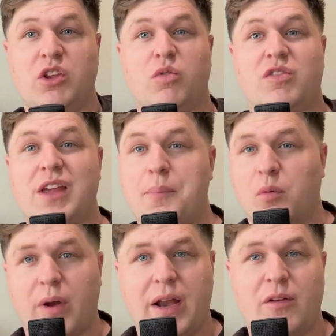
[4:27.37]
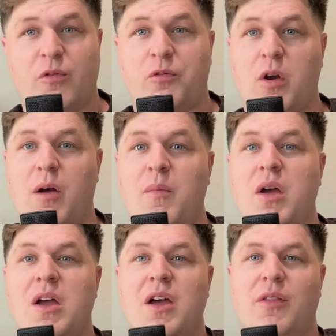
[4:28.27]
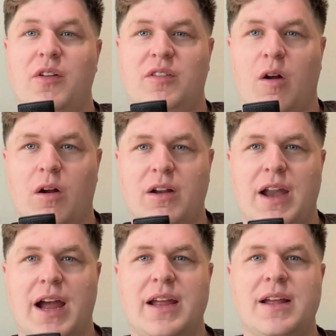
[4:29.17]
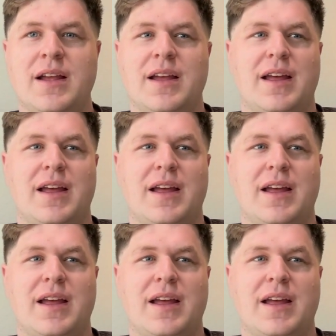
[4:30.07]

You separate it from the Dark Knight,